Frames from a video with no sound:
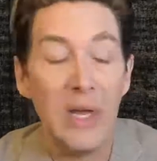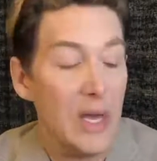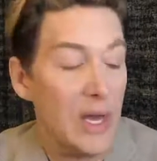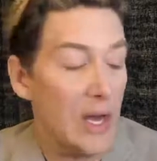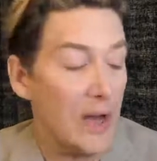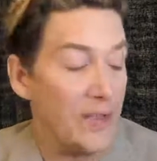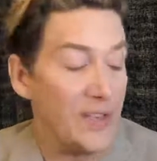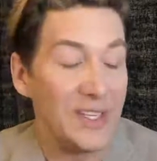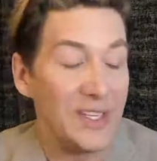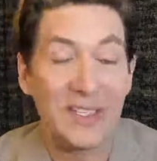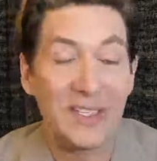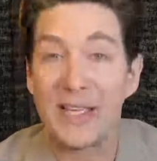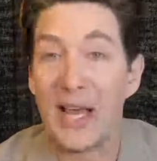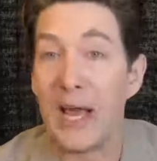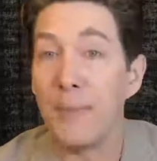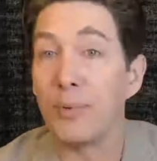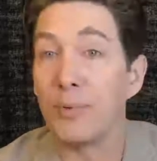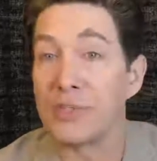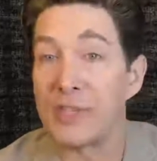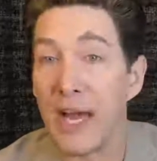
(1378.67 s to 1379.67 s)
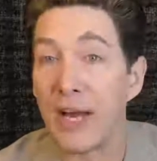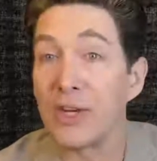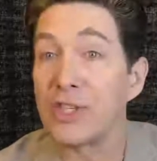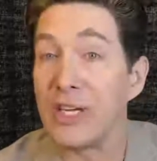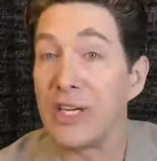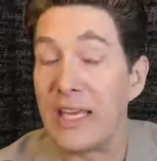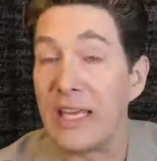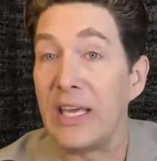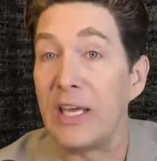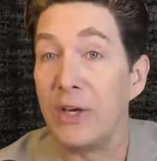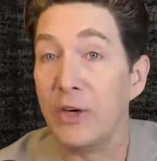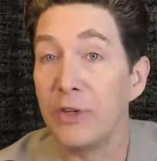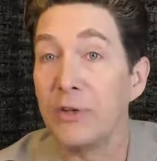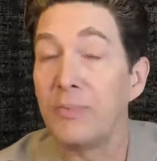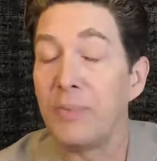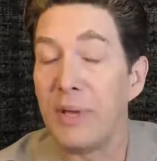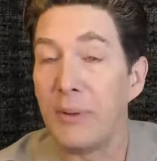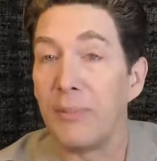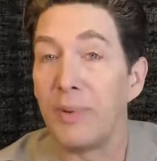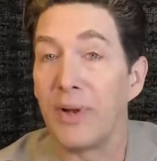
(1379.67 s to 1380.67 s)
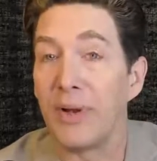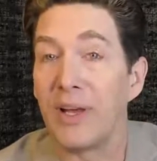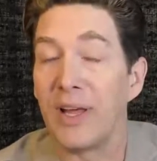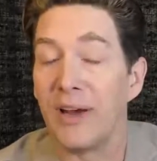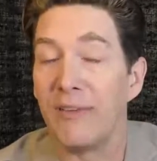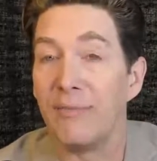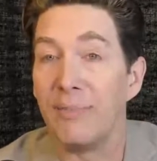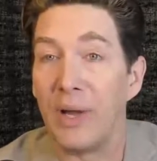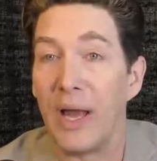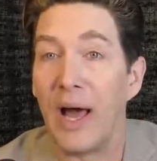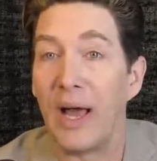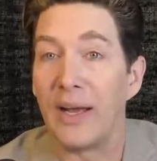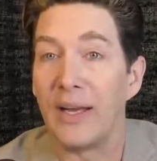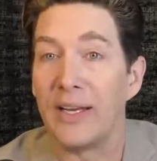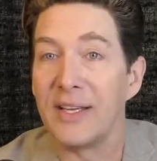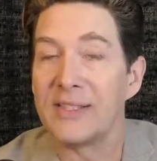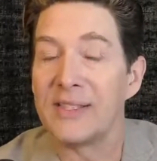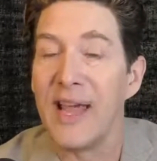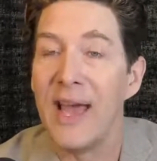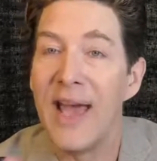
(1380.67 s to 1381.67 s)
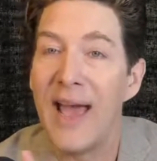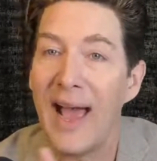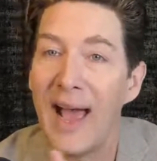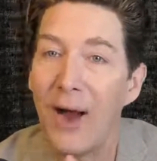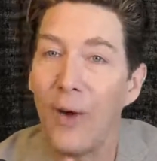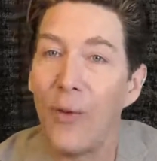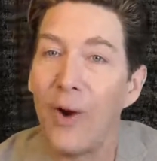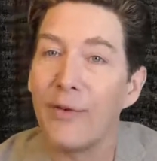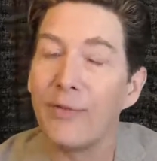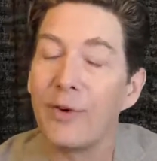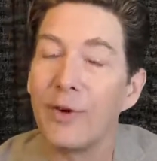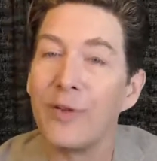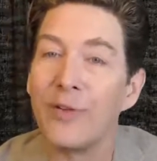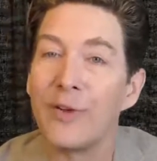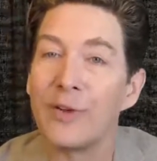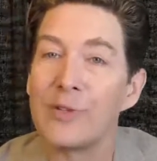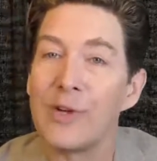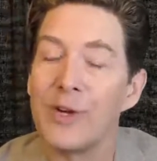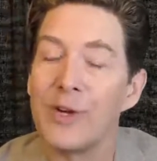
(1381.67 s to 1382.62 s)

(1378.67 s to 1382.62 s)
The disciples actually healed people of blindness. However, there's